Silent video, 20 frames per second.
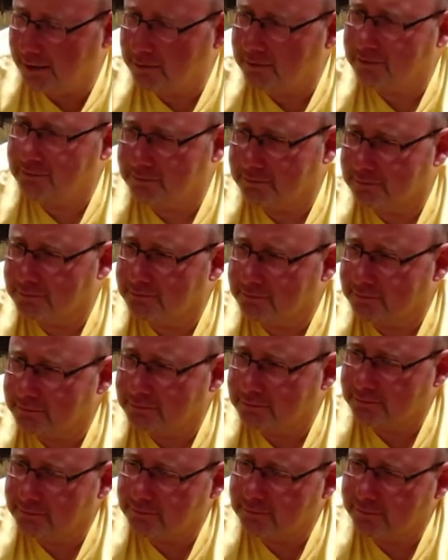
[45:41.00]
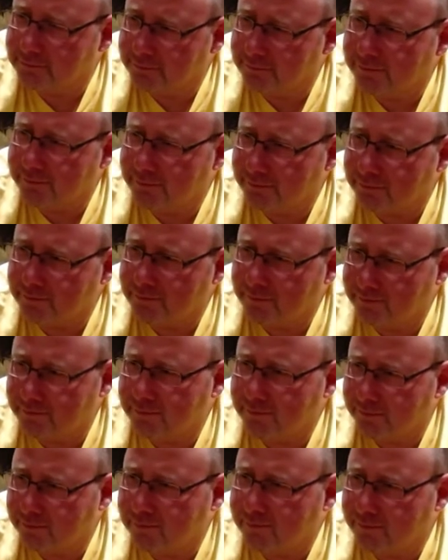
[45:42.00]
then I got it. Yeah, that was
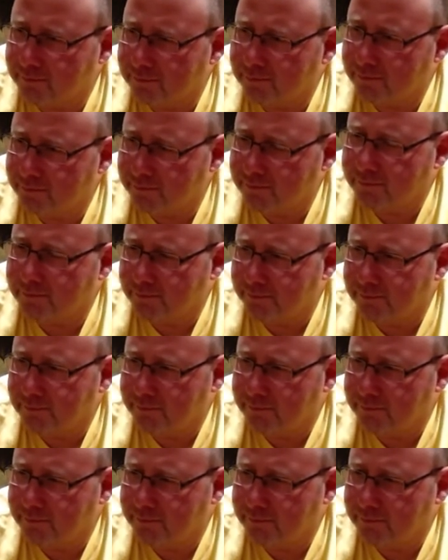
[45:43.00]
pro